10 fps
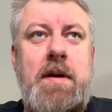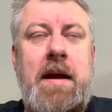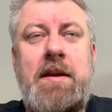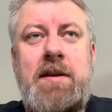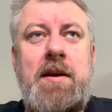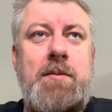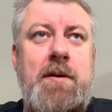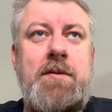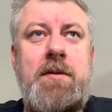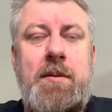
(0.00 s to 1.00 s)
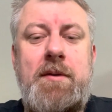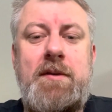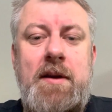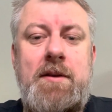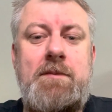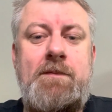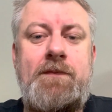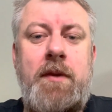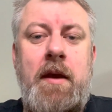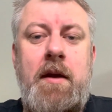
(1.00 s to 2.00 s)
anything above 3%,
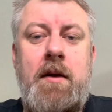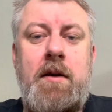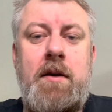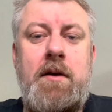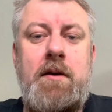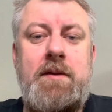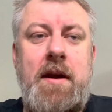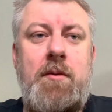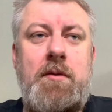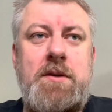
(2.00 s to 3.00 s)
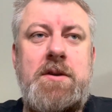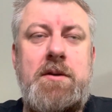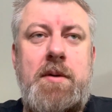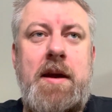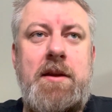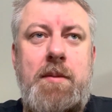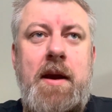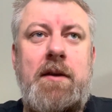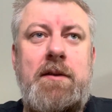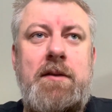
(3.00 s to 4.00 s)
they want you to pay the
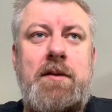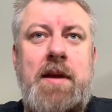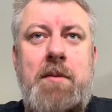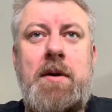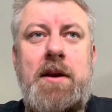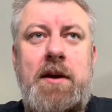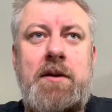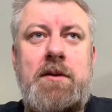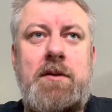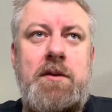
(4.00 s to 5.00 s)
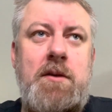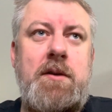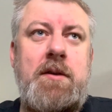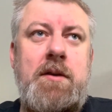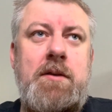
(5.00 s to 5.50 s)
banks that money, not